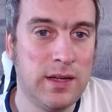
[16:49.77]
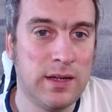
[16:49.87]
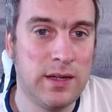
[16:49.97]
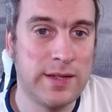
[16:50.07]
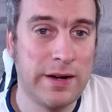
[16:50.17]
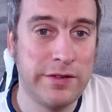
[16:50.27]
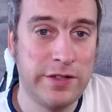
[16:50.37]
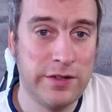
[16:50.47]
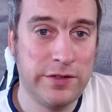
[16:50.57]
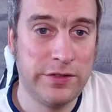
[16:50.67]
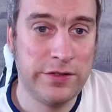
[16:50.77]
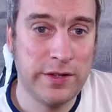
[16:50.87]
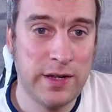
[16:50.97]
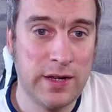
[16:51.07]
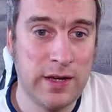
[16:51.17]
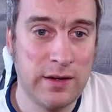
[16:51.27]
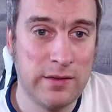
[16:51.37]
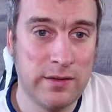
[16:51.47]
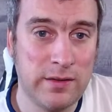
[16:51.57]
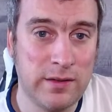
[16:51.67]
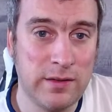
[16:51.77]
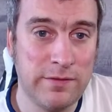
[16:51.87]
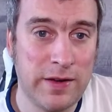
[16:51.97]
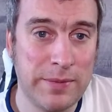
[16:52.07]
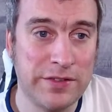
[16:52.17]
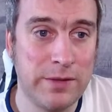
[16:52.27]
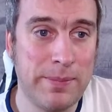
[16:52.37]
Darren says Fabianski